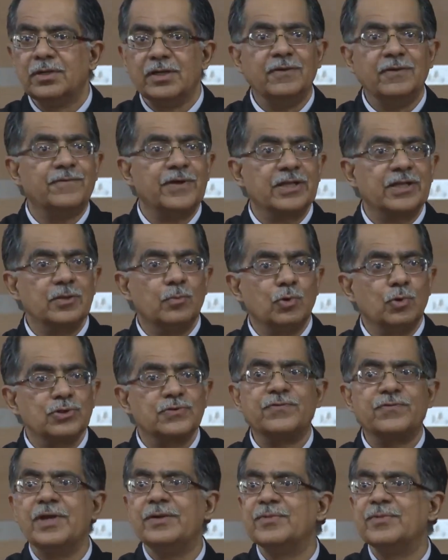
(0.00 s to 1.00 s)
In fact, the
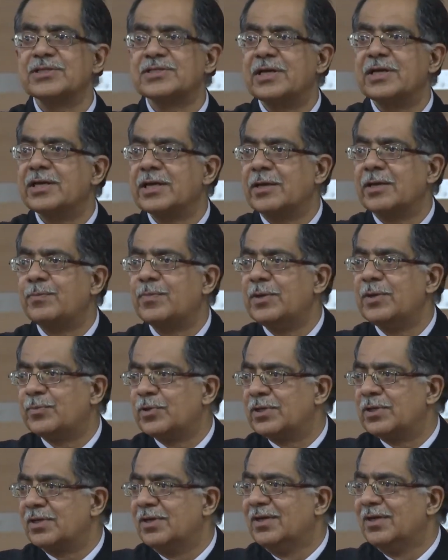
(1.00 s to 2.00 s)
most famous AI
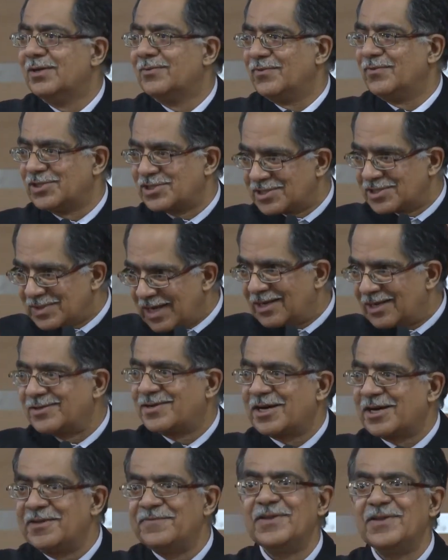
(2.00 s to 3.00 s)
paper which is
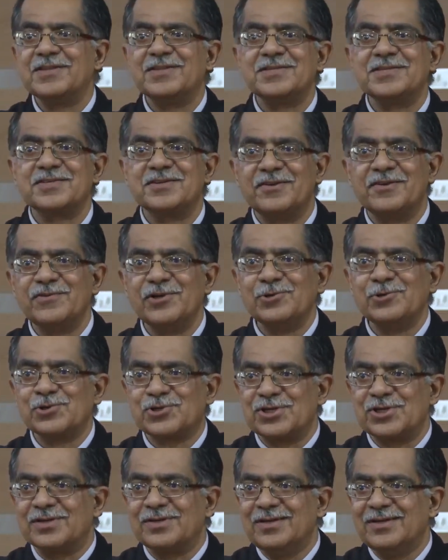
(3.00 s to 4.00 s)
driving this
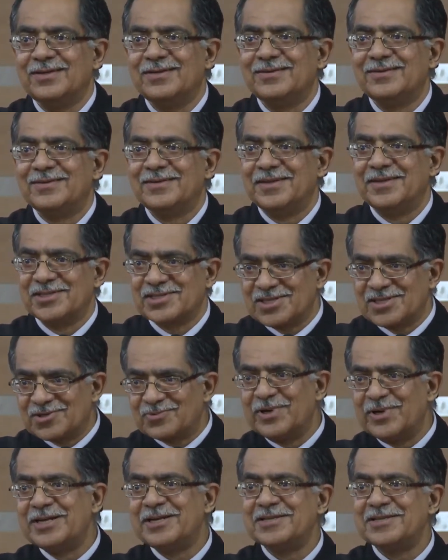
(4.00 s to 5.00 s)
revolution is a
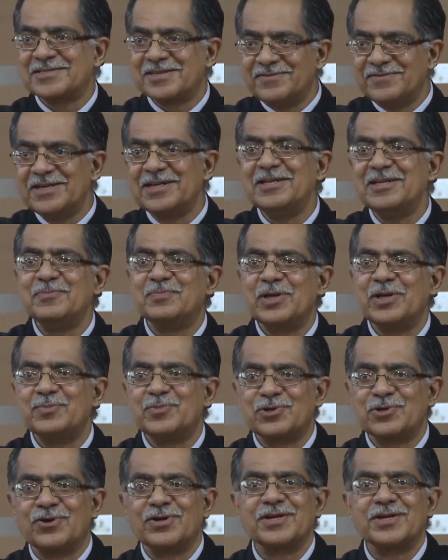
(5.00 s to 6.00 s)
2017
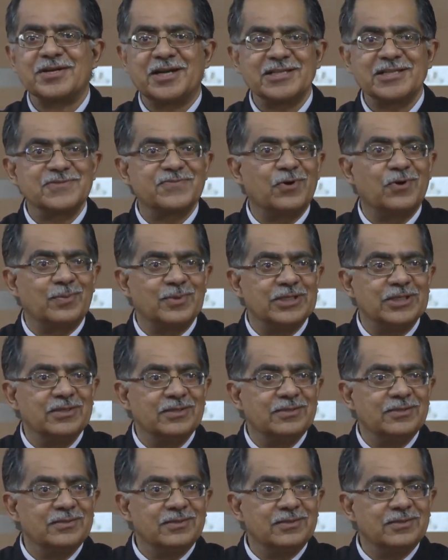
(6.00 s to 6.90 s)
paper on Transformer.